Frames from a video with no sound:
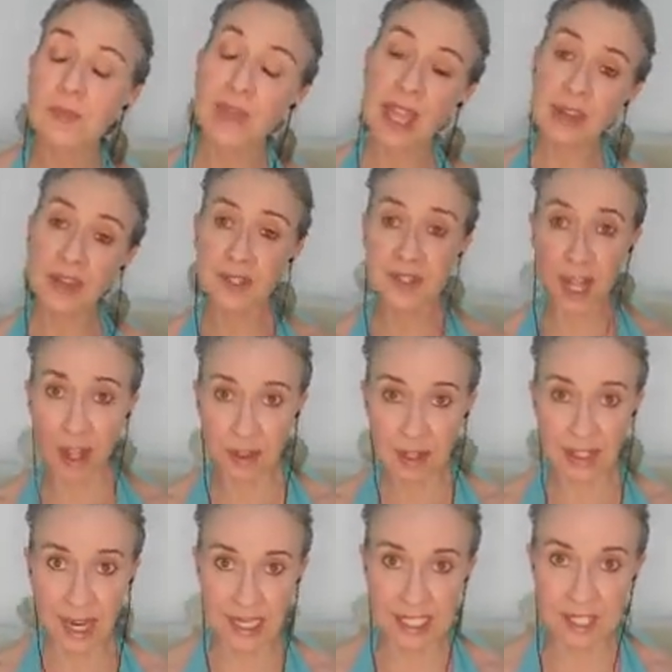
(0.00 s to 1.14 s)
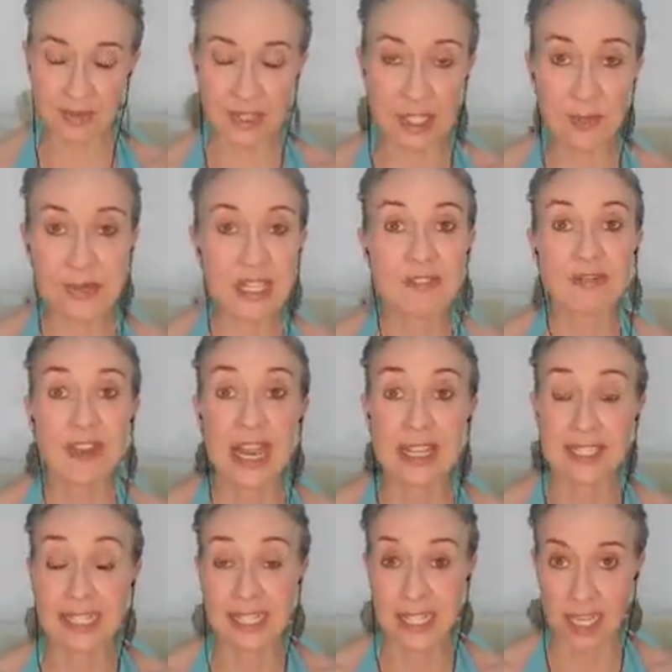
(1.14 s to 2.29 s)
There's other kinds of intermittent
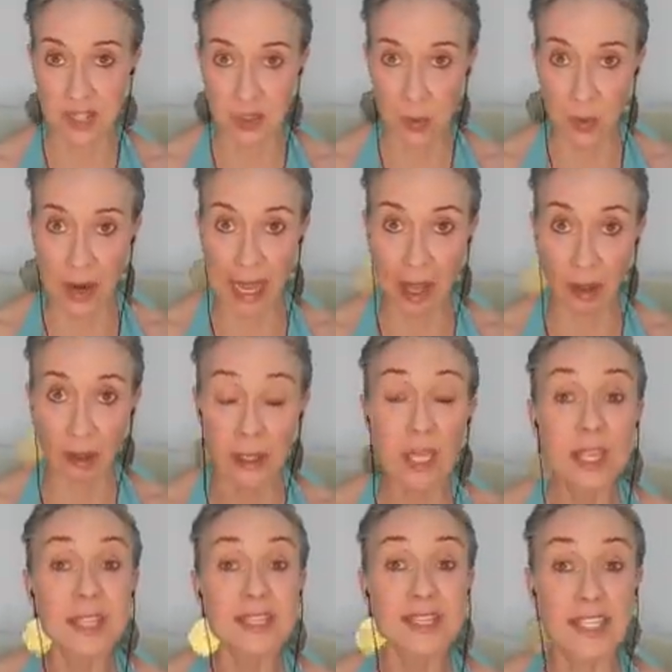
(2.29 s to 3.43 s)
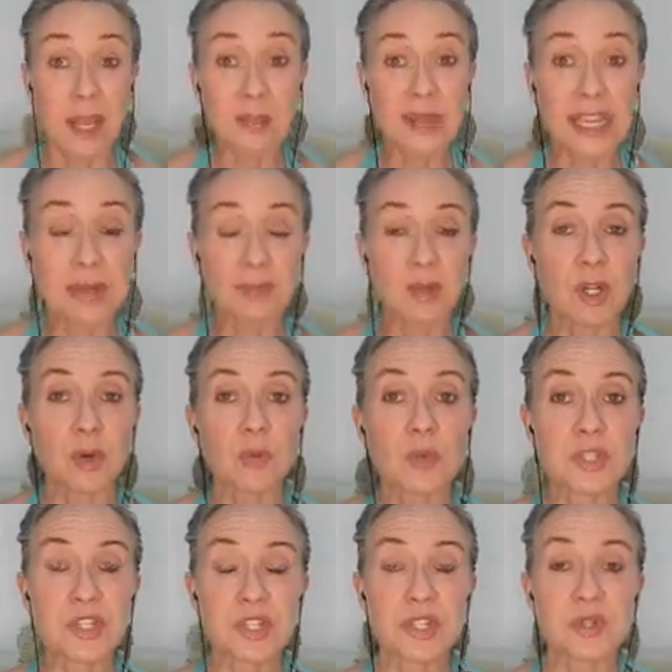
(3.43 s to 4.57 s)
fasting as well. Some people will
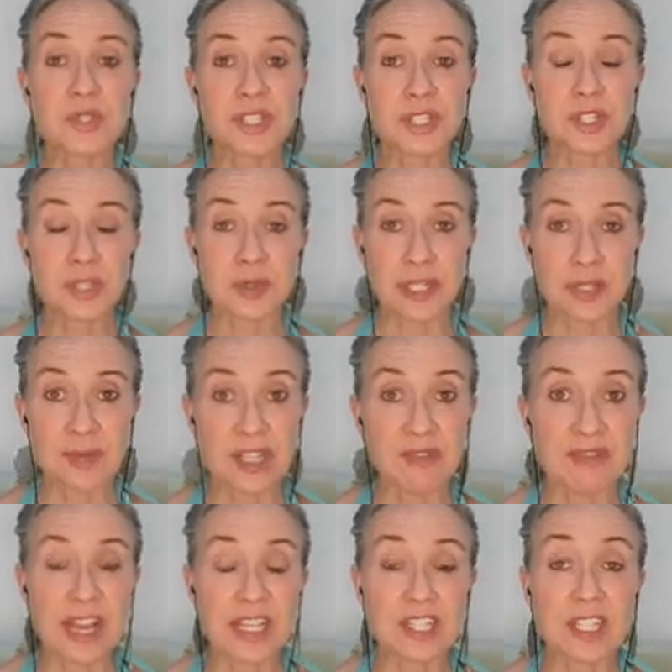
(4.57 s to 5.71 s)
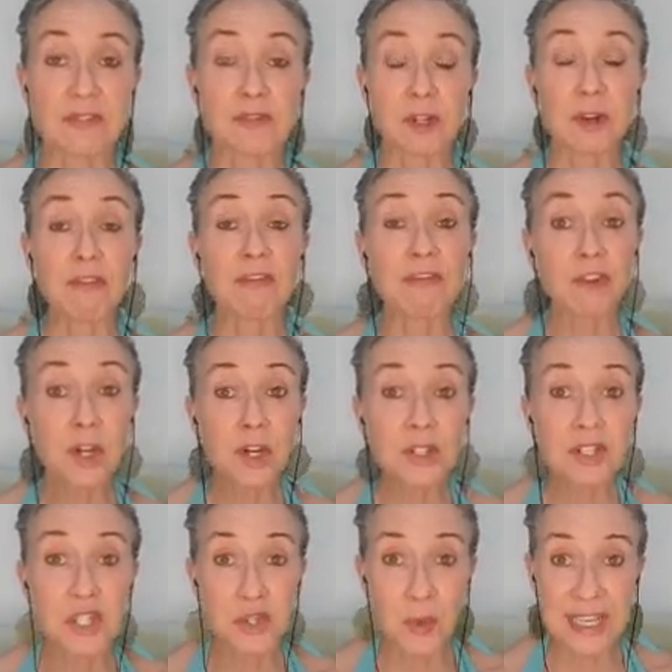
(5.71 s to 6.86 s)
choose to do intermittent fasting for a full
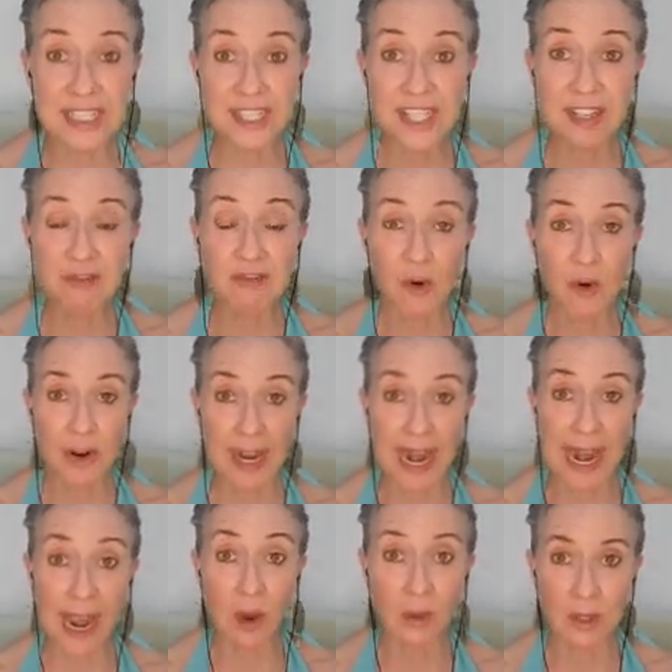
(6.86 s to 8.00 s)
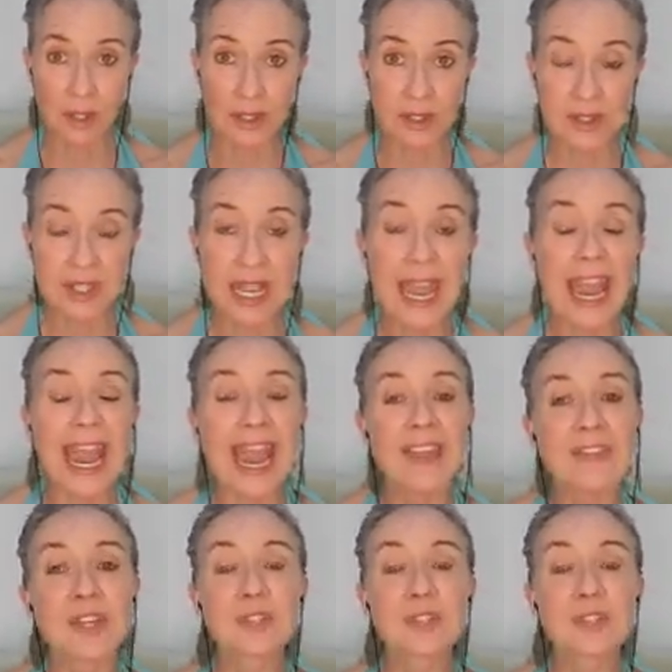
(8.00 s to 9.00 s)
24 hours, and they'll